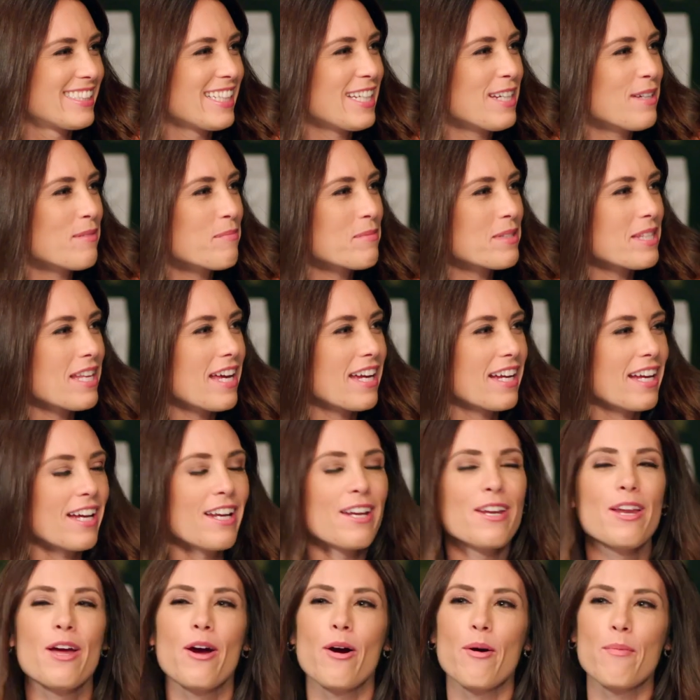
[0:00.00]
Seems like a
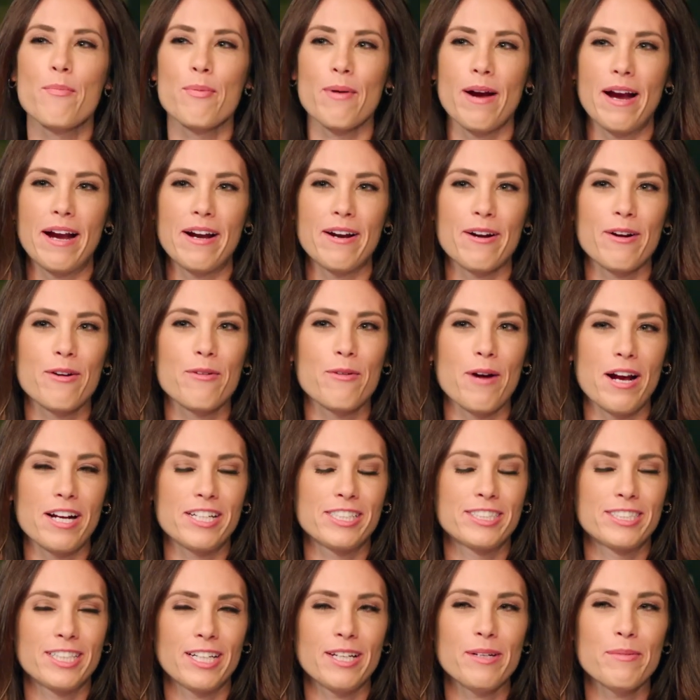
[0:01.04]
no-brainer
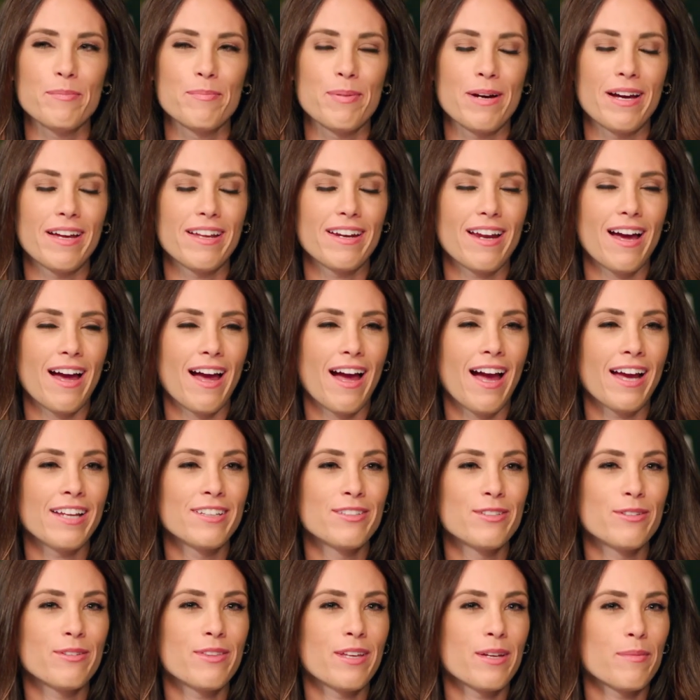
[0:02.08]
question, but I
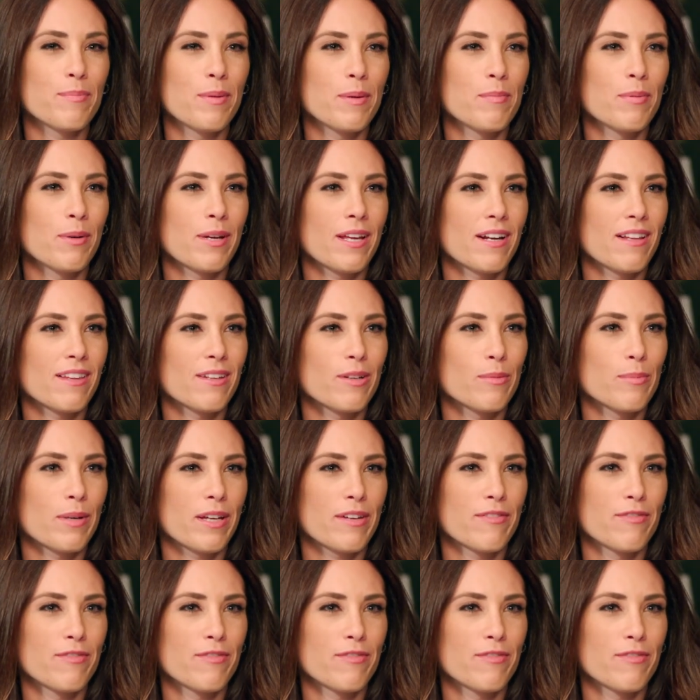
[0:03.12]
do think people get a little bit